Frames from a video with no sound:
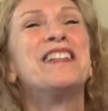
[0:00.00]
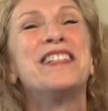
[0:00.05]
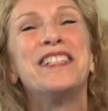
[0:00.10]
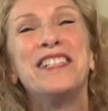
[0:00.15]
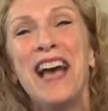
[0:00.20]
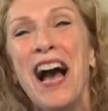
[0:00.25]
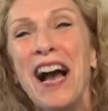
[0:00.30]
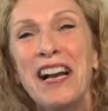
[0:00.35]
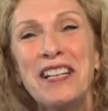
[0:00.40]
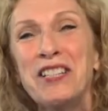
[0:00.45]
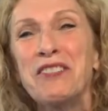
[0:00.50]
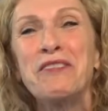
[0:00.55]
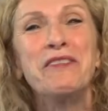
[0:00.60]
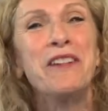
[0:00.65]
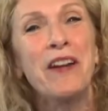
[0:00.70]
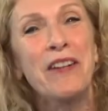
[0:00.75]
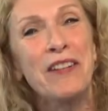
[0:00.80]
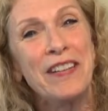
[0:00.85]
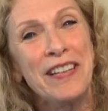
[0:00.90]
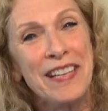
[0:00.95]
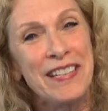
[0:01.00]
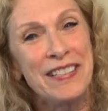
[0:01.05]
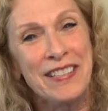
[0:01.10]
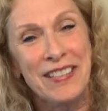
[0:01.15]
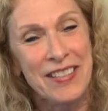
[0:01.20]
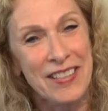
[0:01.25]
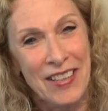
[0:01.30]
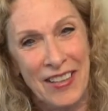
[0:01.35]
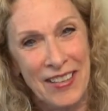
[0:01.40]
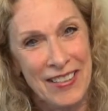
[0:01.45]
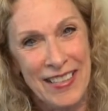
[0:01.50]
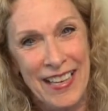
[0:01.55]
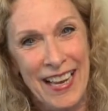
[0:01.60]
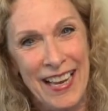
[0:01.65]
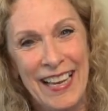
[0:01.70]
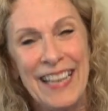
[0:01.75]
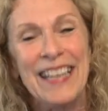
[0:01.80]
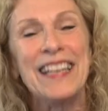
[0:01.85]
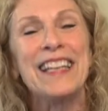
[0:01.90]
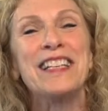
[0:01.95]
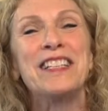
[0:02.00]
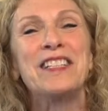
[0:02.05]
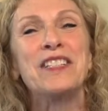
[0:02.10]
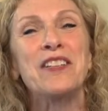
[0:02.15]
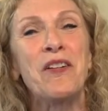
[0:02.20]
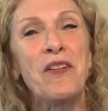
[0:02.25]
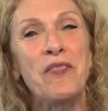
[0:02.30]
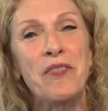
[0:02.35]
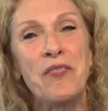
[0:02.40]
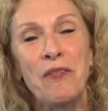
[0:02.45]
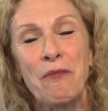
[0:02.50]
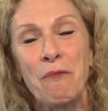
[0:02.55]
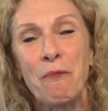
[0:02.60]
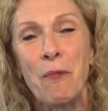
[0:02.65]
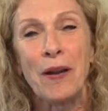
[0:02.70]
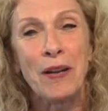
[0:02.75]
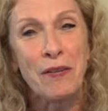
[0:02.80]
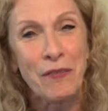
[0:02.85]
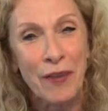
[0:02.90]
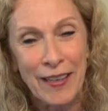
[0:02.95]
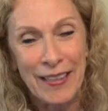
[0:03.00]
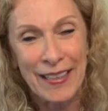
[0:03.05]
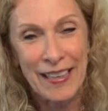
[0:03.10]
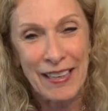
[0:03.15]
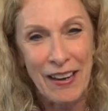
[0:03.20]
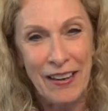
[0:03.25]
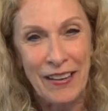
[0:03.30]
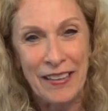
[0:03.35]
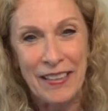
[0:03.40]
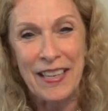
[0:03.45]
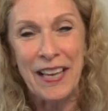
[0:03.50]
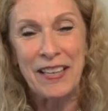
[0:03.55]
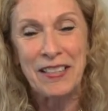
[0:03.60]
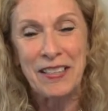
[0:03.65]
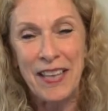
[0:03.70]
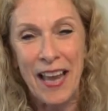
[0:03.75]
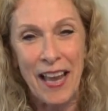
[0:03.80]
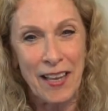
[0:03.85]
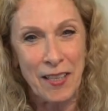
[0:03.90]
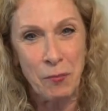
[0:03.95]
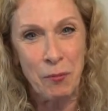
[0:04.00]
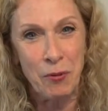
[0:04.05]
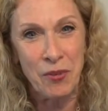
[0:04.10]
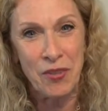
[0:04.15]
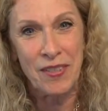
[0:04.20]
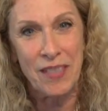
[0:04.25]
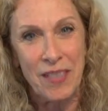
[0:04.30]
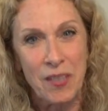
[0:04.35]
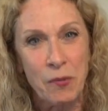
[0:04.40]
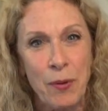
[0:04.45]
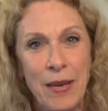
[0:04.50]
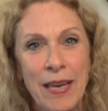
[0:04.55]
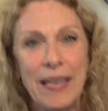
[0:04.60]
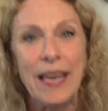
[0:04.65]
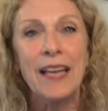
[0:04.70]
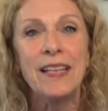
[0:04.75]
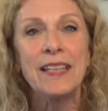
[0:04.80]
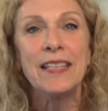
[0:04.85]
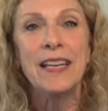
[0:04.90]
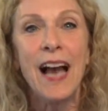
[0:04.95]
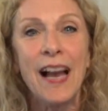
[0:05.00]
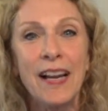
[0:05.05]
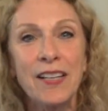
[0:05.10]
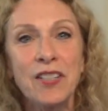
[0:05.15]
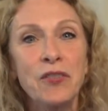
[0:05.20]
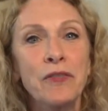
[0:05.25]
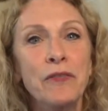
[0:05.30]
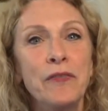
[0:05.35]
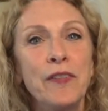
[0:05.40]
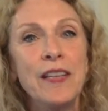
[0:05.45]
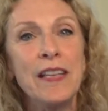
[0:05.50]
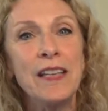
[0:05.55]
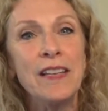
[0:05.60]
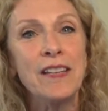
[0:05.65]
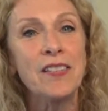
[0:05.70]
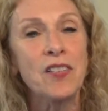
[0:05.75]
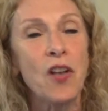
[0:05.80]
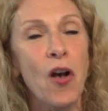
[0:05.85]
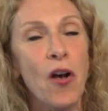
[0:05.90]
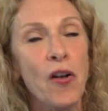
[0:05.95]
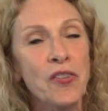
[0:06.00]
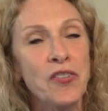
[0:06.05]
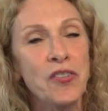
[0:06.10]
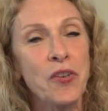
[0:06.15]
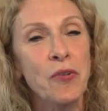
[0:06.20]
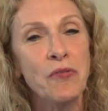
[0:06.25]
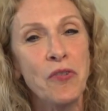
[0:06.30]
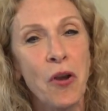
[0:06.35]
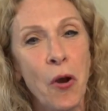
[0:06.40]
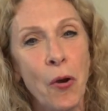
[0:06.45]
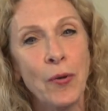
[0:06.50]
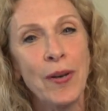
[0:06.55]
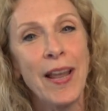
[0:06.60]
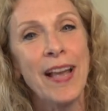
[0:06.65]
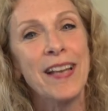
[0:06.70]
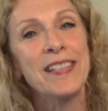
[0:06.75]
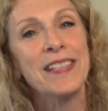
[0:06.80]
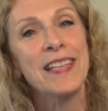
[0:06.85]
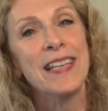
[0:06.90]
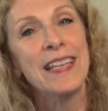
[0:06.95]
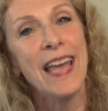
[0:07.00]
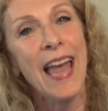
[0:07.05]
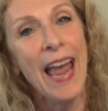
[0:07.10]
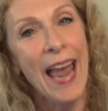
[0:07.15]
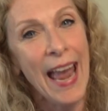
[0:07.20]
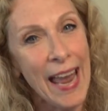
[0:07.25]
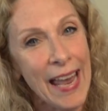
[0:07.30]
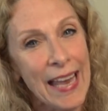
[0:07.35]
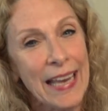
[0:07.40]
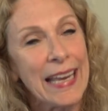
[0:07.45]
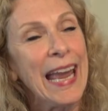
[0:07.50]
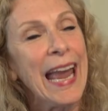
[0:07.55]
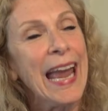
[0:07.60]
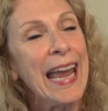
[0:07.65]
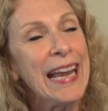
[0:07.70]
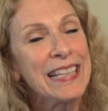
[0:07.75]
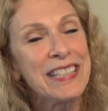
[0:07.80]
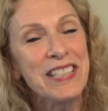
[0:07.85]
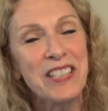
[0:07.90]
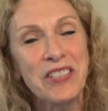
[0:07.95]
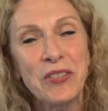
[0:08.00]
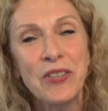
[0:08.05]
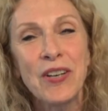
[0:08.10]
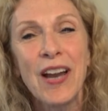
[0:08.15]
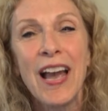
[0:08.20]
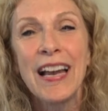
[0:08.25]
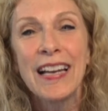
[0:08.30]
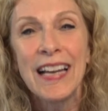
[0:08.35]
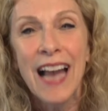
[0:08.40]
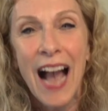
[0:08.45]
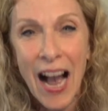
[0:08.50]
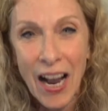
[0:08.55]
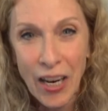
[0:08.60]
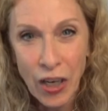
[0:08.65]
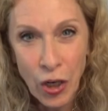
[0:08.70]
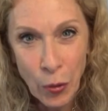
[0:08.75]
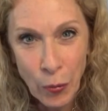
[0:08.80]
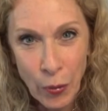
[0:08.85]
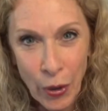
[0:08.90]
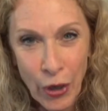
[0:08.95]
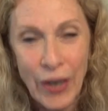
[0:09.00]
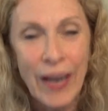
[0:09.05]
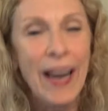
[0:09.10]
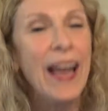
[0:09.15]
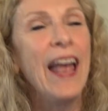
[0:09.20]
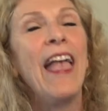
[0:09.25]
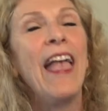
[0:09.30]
Dr. Veronique Desaulniers is the, one of our uh, guest experts this week, and Dr. V is also known as the ca cancer conqueror.